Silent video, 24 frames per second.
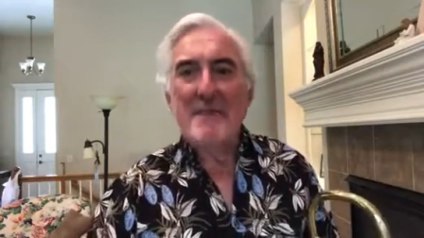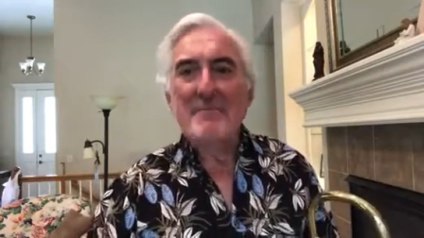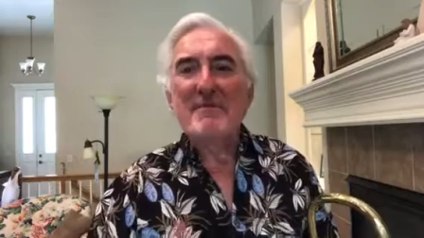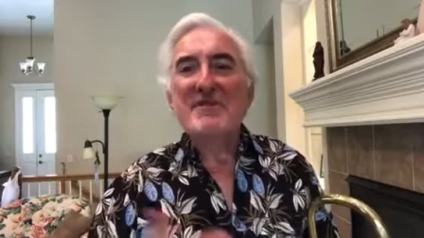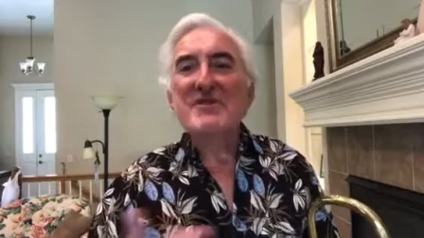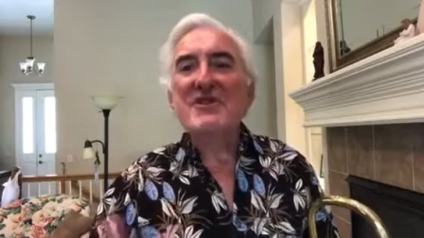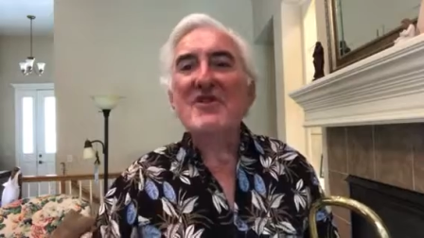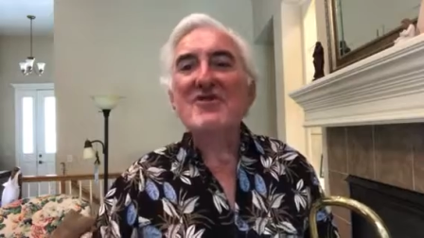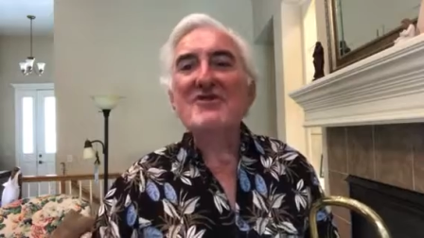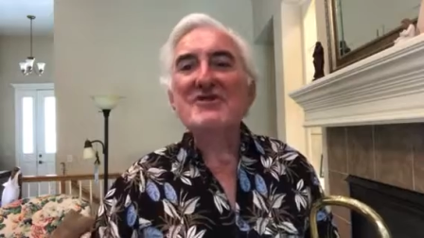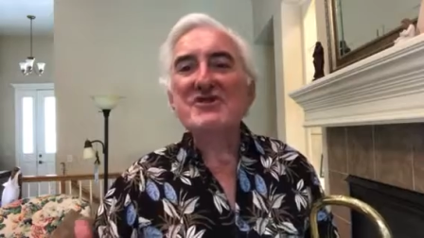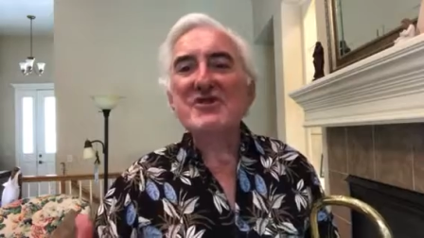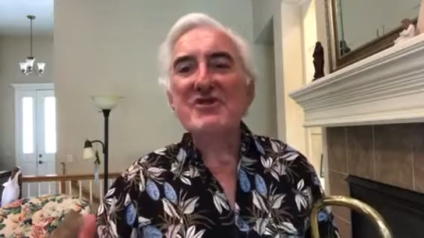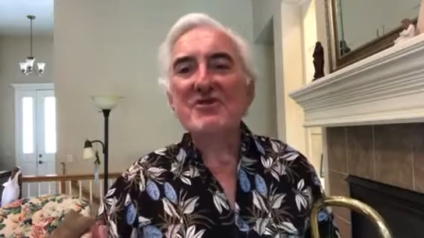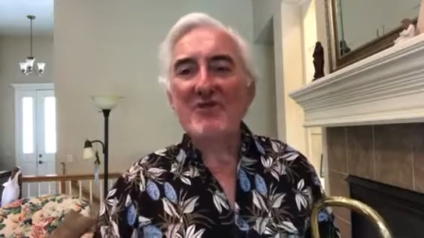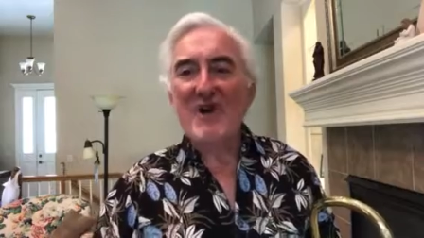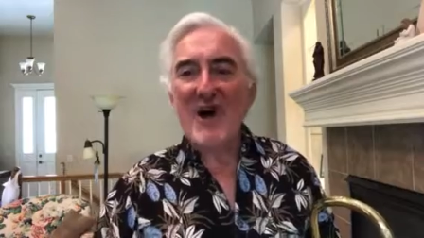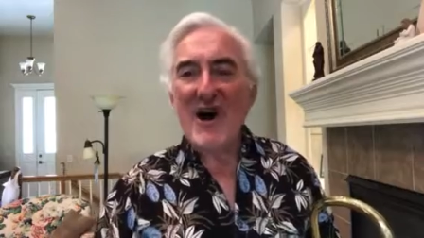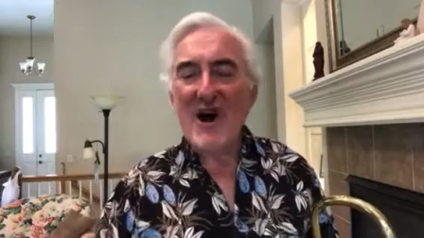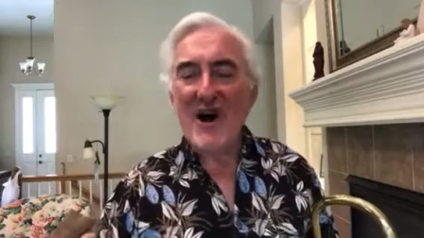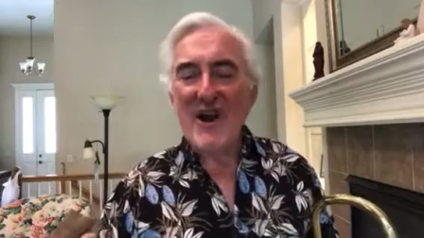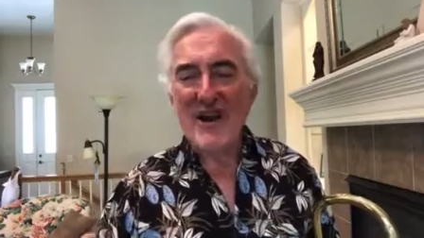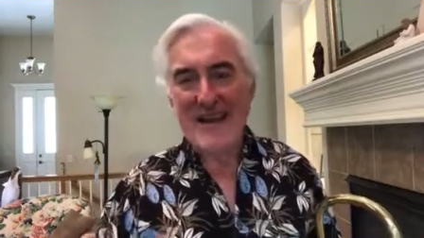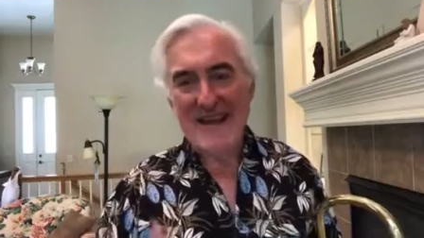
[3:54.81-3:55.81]
but those are
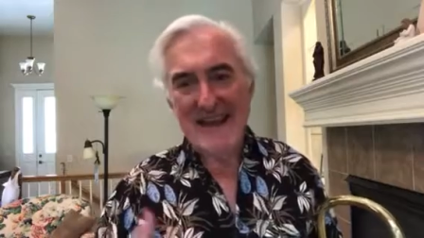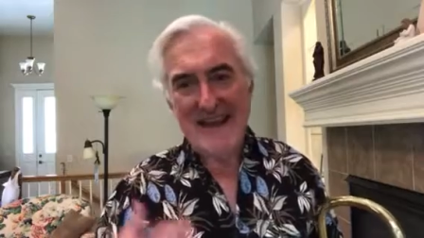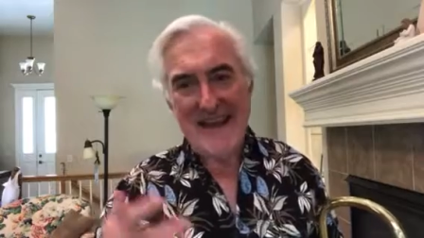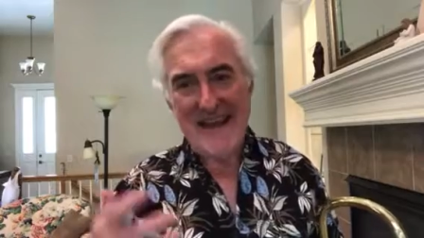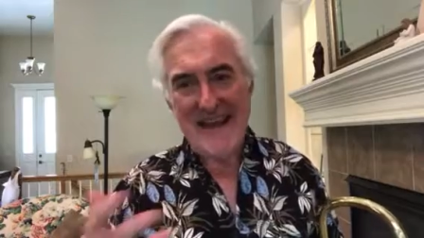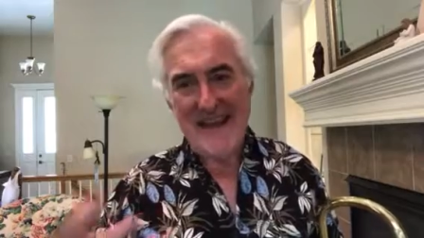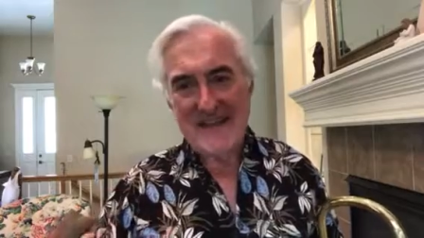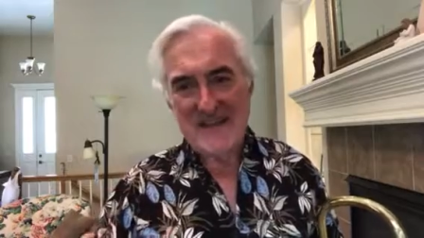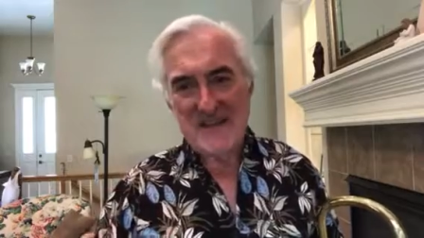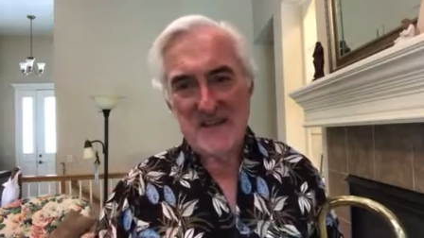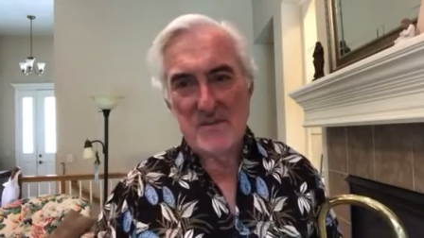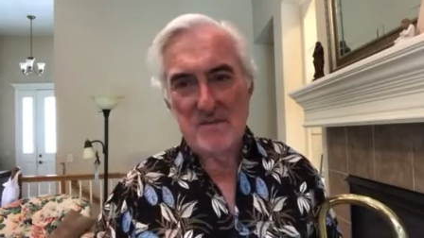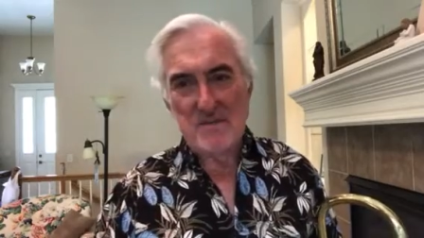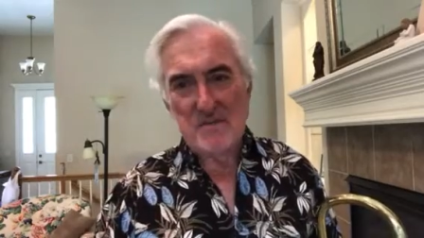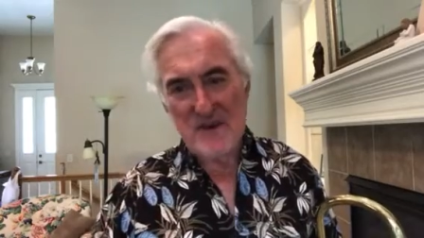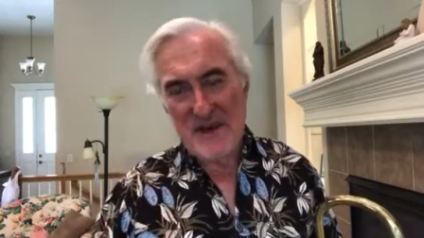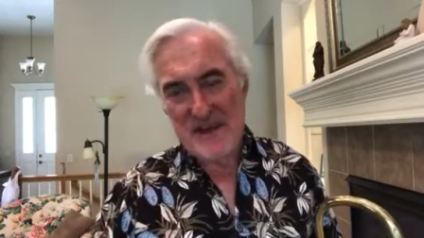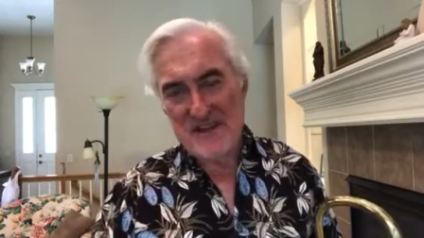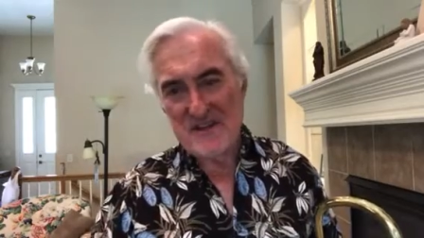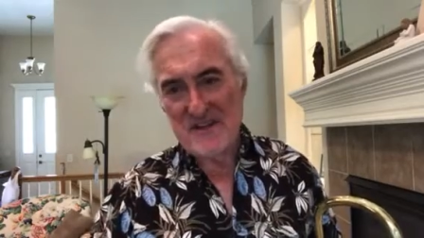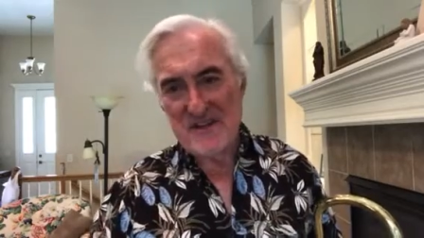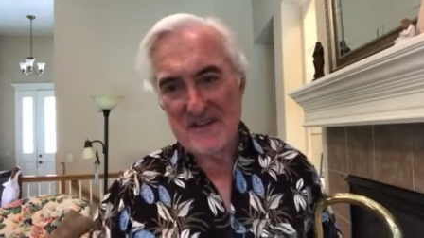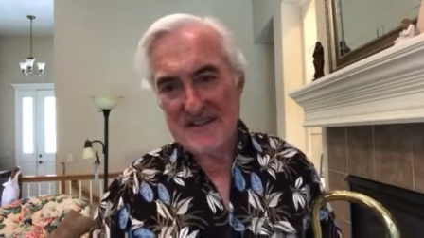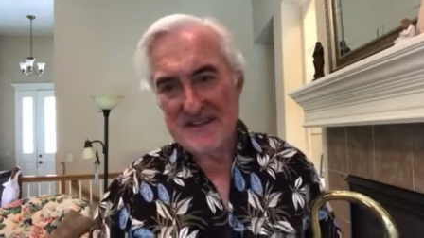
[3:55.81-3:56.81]
all
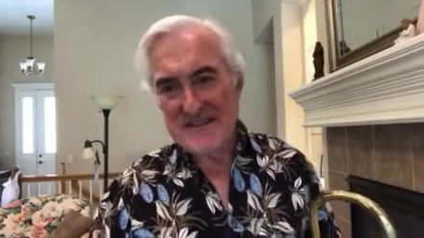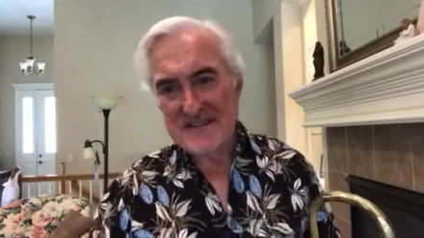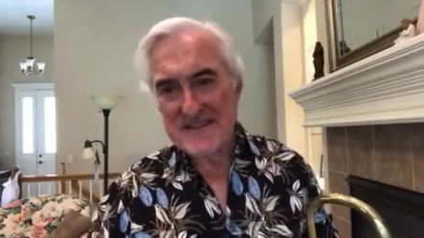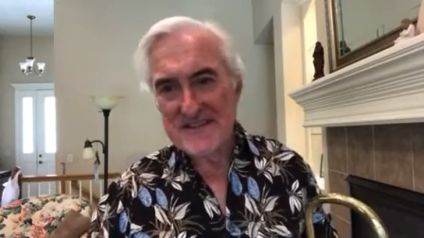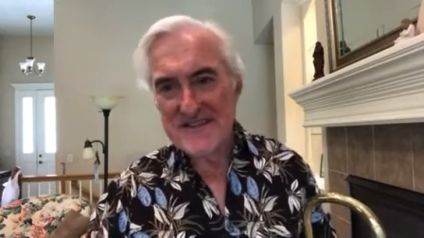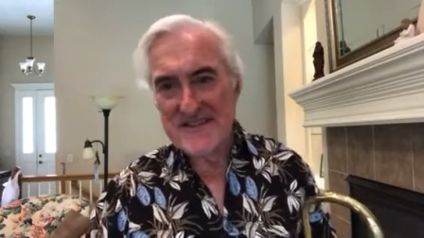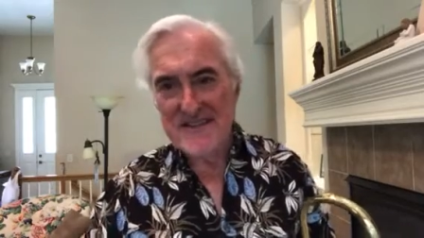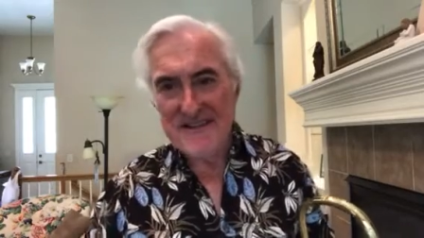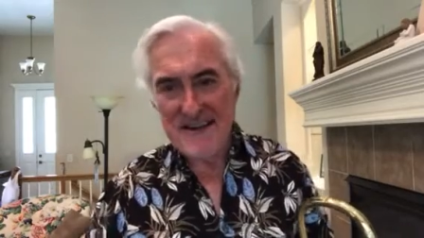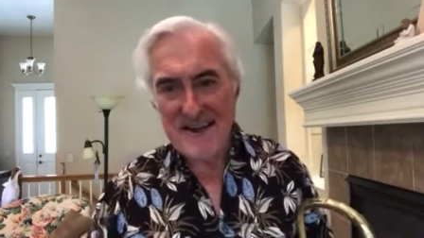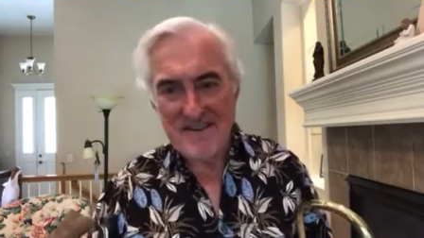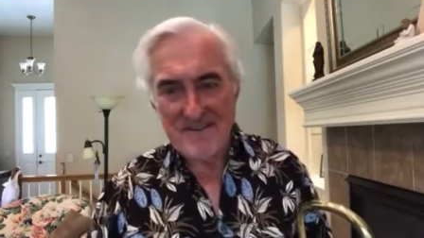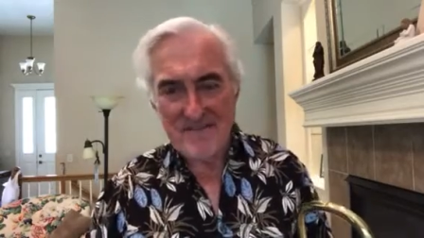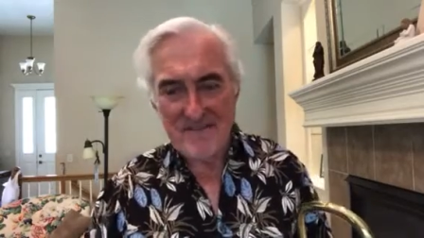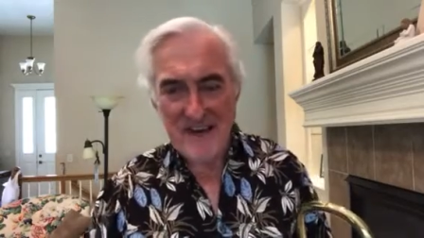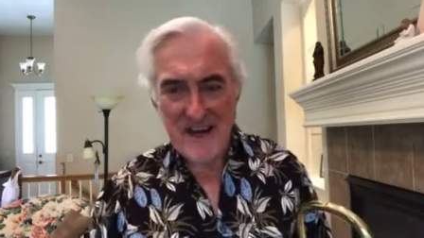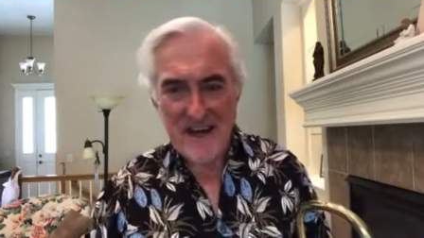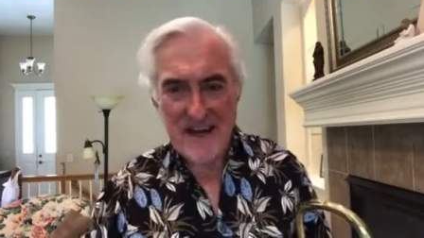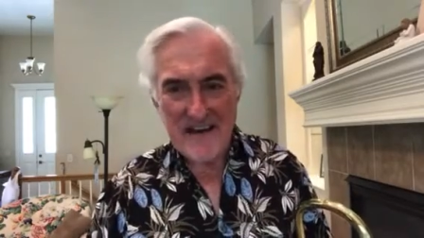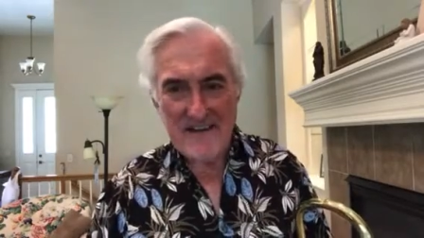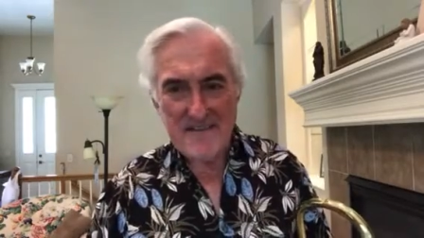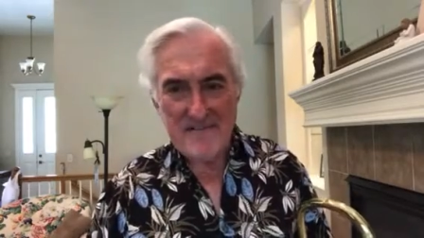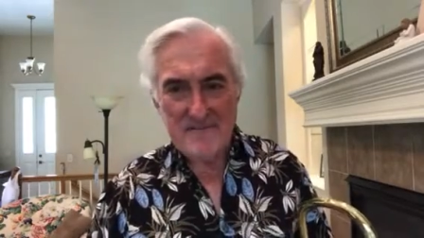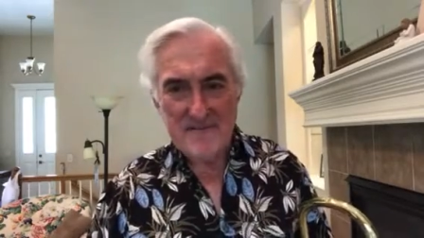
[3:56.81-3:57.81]
expressions of
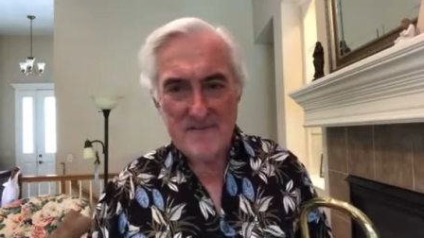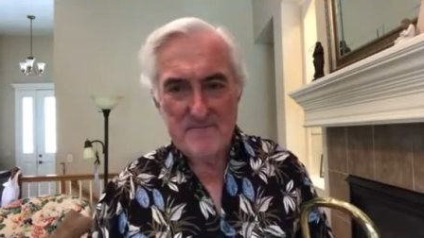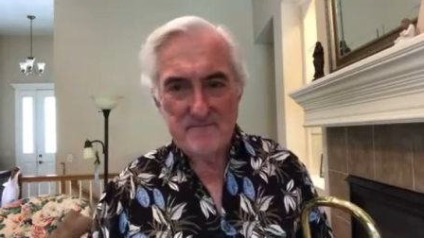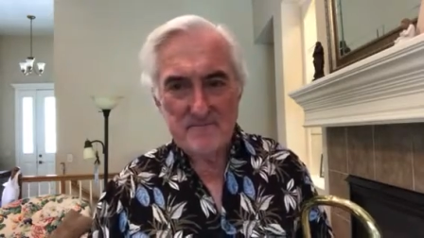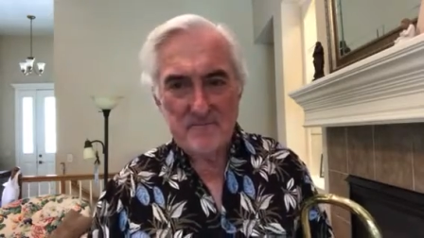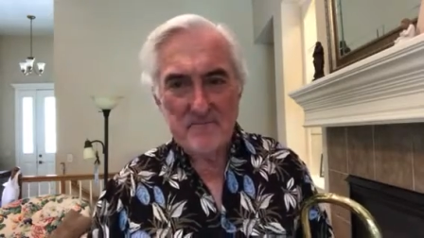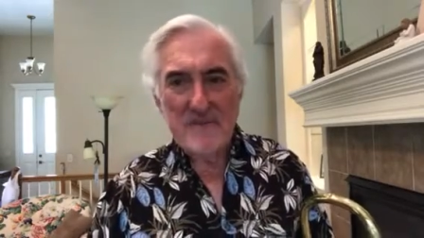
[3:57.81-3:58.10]
love.